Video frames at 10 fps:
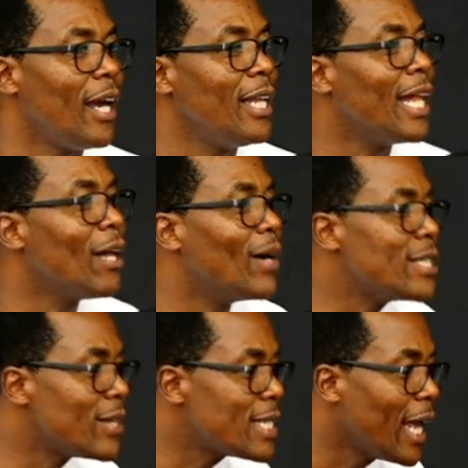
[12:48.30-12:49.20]
In other words,
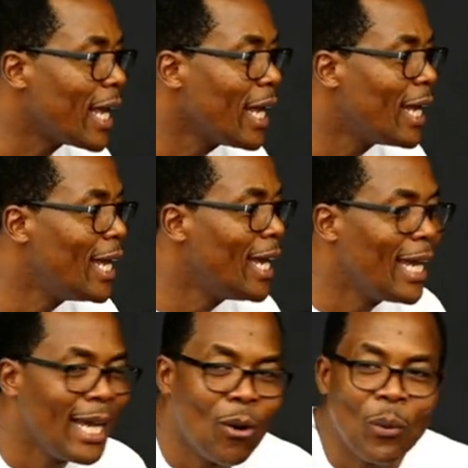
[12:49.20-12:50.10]
you're saying,
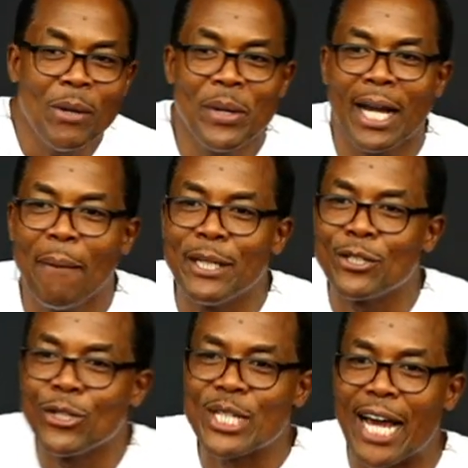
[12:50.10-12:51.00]
when we come into
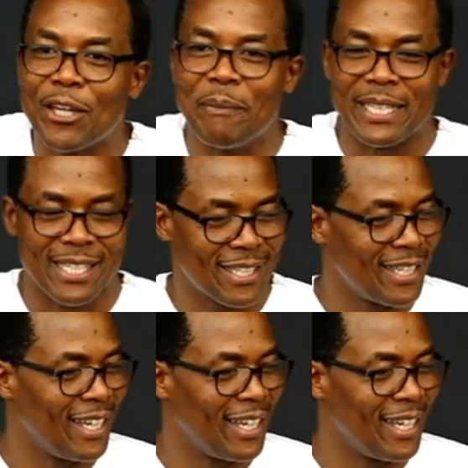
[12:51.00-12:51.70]
those arguments,